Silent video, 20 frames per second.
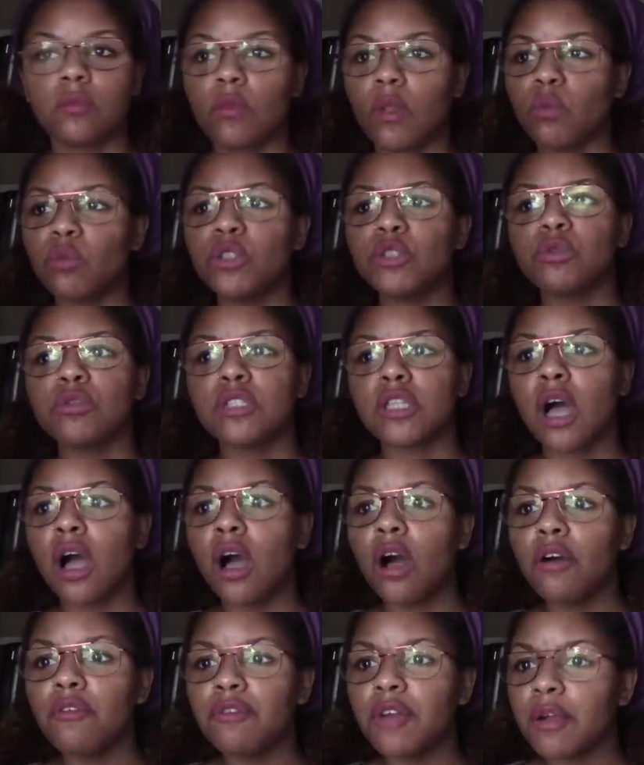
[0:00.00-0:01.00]
Which was
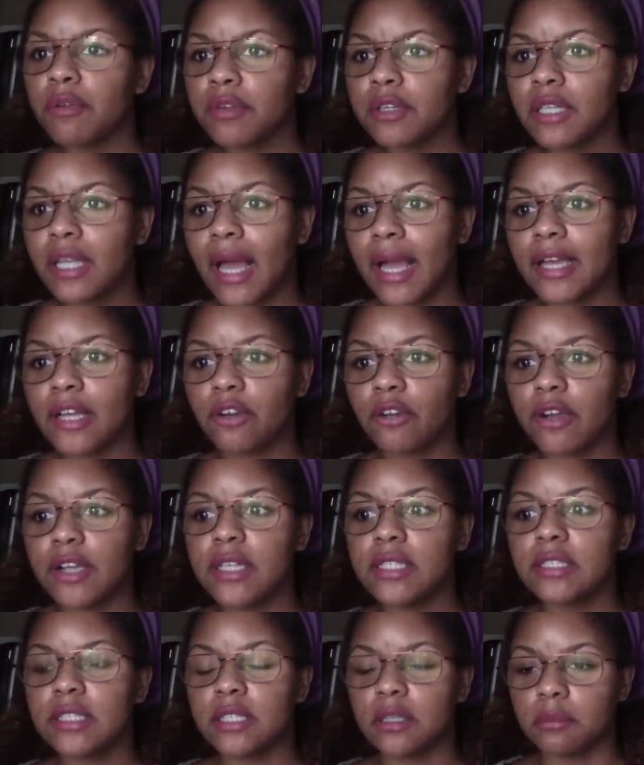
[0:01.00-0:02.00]
all very,
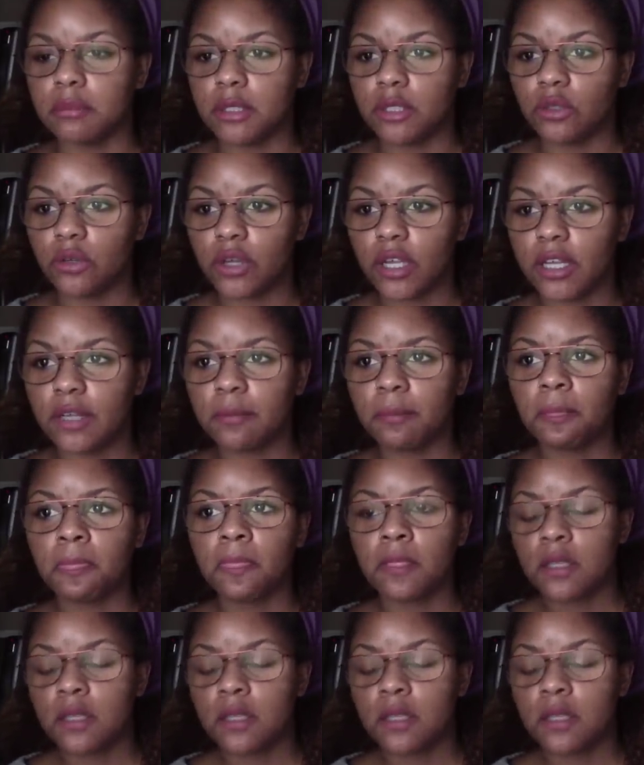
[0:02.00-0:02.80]
crazy to me, okay?